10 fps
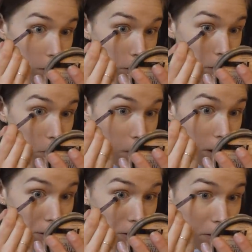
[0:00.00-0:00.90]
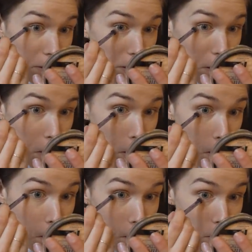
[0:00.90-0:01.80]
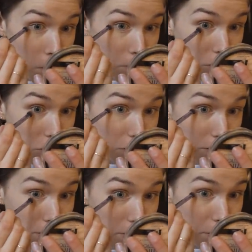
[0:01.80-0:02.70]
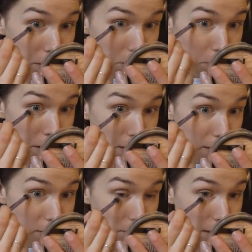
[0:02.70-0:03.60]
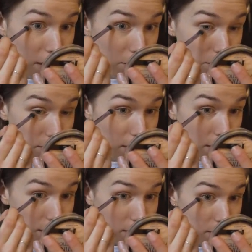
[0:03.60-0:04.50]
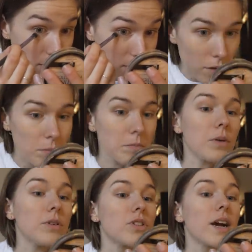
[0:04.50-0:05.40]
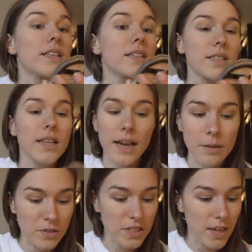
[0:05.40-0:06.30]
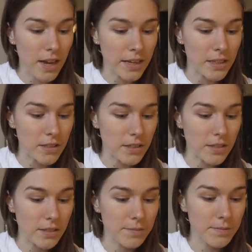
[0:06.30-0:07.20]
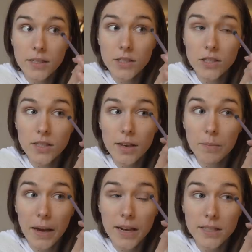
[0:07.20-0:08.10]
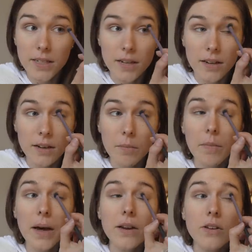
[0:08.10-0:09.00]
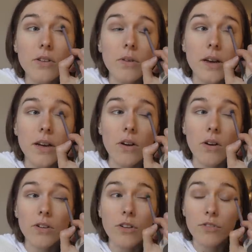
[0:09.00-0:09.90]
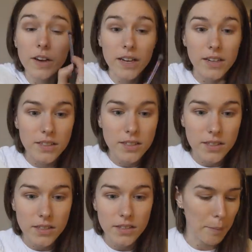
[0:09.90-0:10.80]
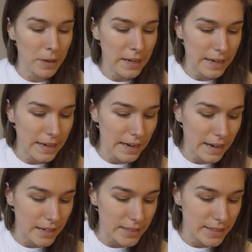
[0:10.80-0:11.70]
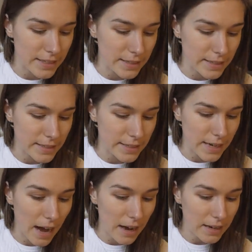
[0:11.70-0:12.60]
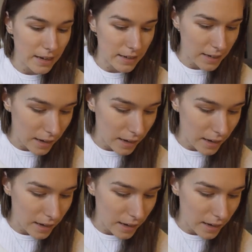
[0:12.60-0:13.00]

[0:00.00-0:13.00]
we're gonna go under, which generally makes my eyes look half the size. But we're trying this in the name of science. This is just like painting, but you're doing it on your face. I'm gonna get a darker